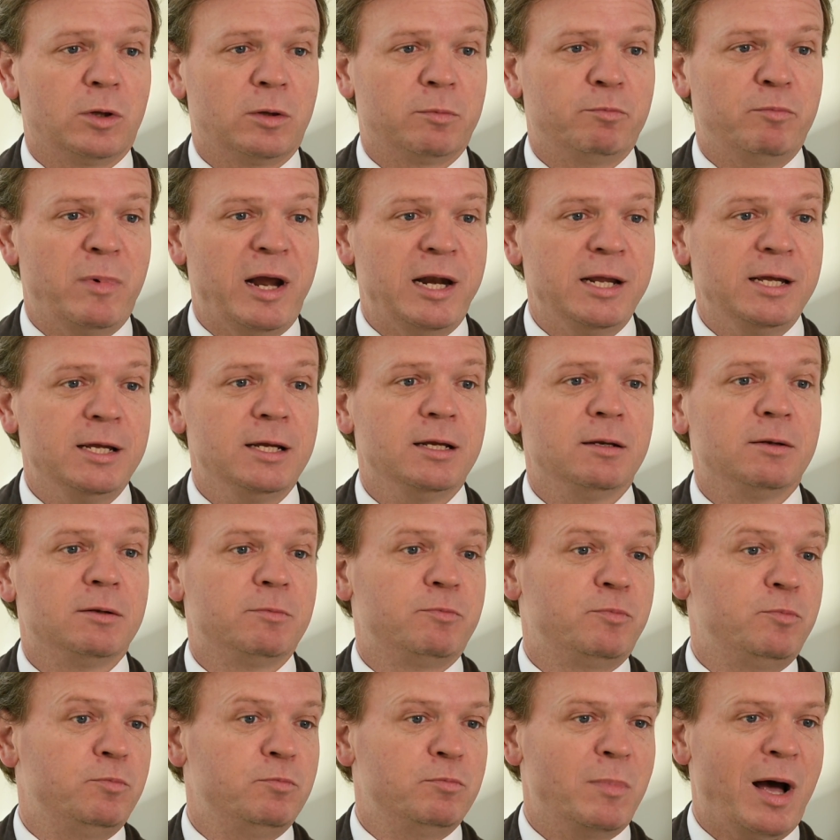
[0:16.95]
many
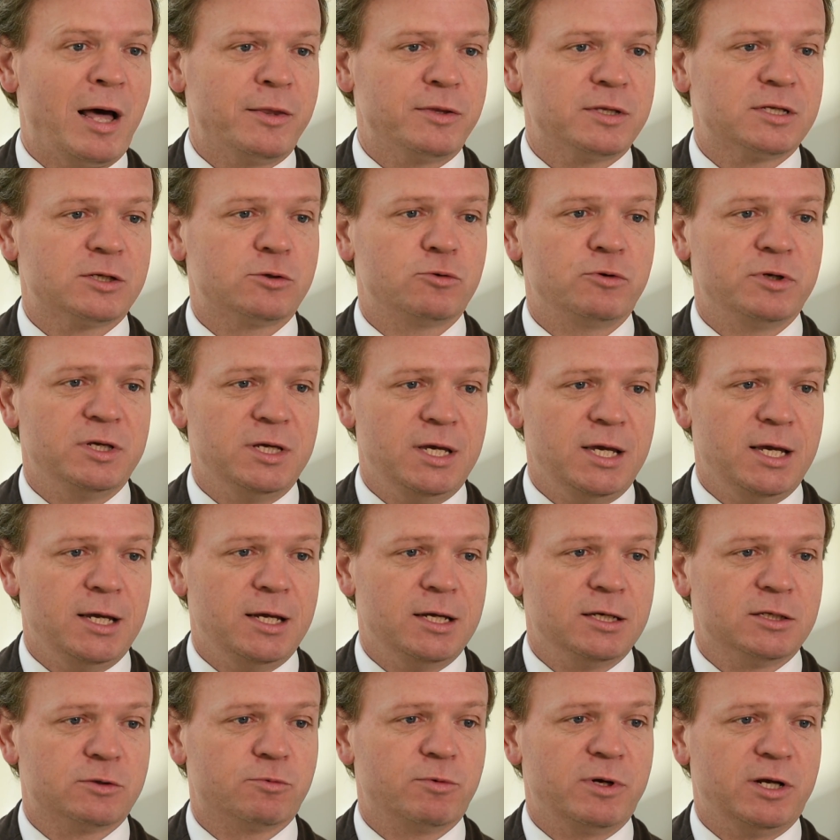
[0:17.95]
months or
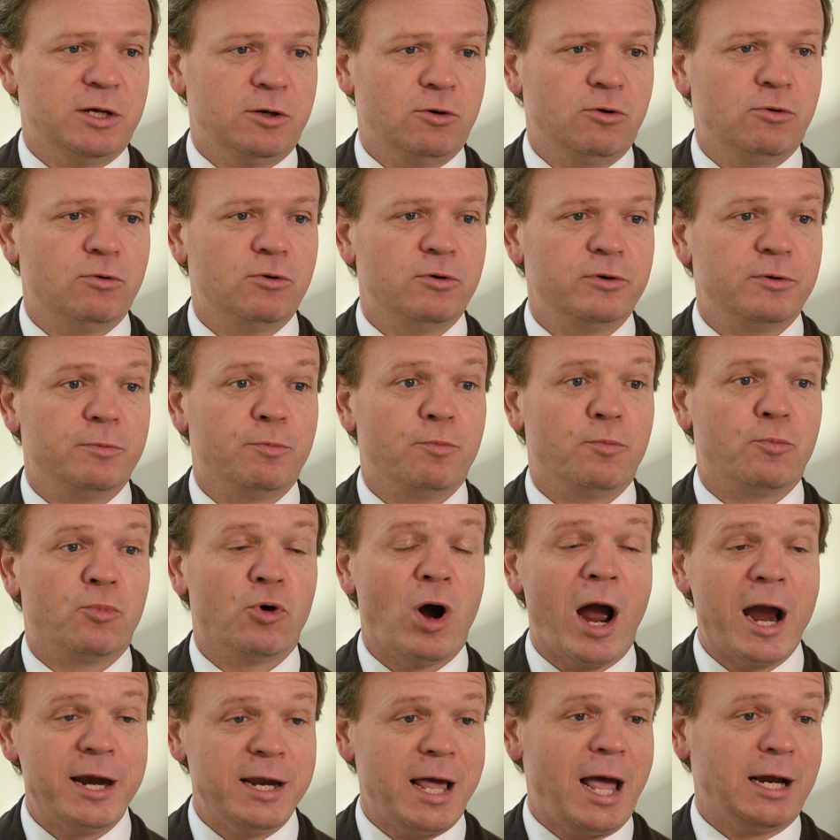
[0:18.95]
years record
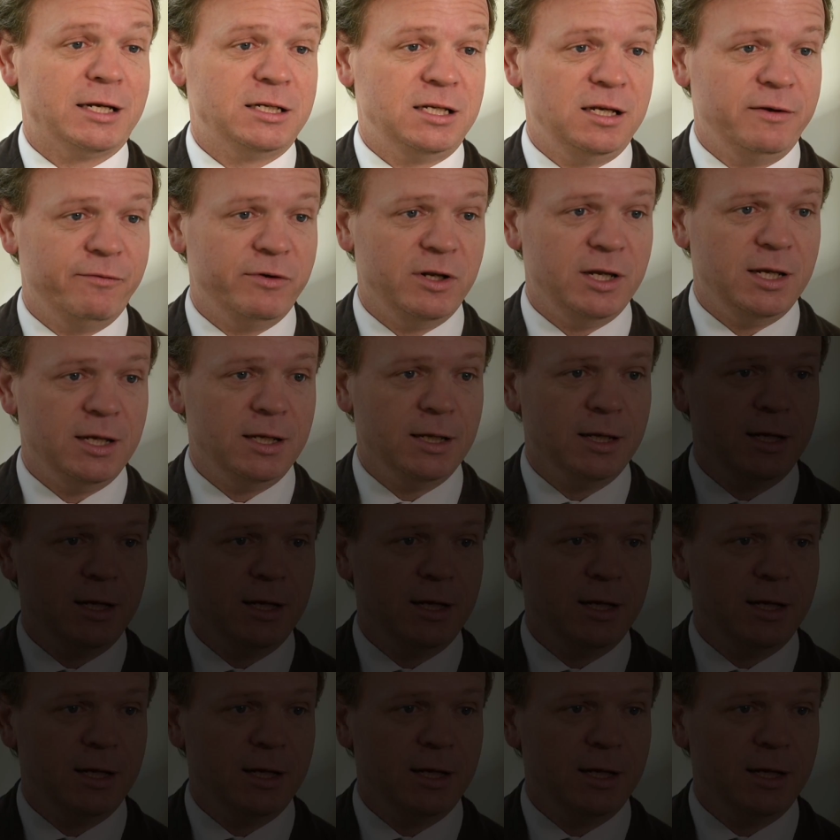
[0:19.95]
brain activity